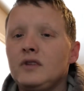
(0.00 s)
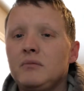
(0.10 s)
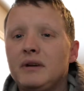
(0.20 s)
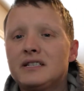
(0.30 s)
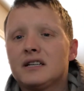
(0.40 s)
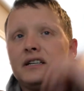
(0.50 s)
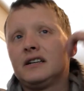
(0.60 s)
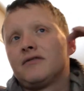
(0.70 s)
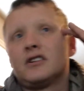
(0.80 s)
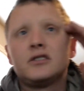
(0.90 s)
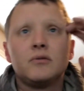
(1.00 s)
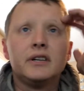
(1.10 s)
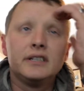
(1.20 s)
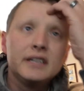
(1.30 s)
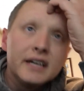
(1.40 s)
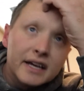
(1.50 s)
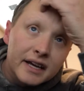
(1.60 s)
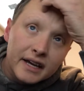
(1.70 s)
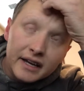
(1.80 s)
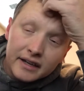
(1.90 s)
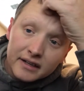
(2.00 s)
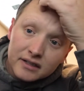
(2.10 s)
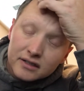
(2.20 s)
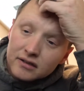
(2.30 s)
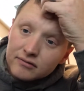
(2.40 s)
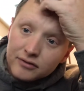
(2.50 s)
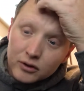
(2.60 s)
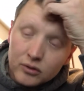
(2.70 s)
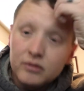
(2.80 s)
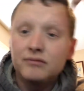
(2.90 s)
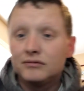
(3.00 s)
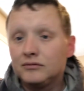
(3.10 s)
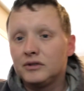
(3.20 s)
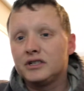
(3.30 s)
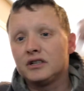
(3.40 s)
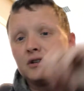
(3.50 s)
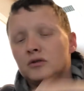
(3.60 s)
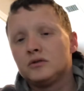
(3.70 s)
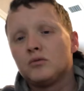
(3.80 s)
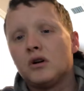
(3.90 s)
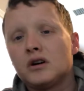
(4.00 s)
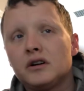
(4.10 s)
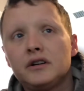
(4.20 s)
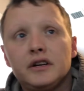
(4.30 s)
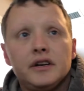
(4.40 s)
Basically, the first one is food, which includes water.